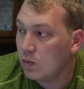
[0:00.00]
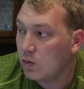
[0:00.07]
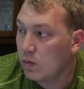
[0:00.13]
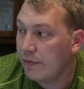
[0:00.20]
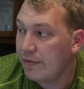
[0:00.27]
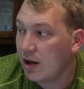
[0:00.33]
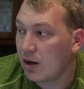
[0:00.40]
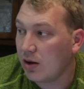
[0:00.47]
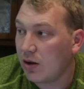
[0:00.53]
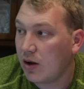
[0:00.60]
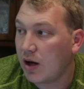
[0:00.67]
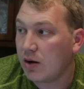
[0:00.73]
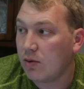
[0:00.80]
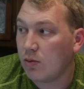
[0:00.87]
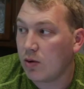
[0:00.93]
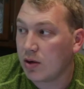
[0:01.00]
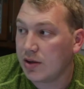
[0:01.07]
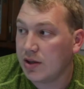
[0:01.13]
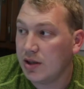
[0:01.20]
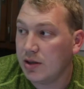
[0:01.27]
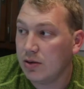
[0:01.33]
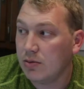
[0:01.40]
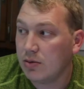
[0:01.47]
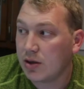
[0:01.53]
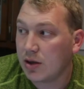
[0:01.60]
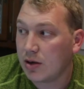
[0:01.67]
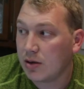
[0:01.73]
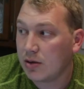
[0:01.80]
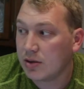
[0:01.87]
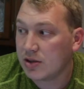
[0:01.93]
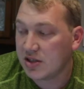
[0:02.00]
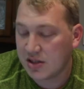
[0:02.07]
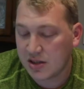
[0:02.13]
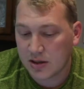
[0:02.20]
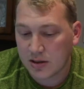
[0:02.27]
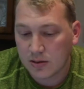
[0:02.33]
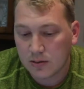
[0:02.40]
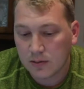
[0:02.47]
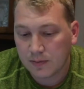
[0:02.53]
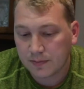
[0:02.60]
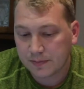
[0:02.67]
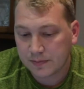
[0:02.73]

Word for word: we've got a lot of work to do with her still.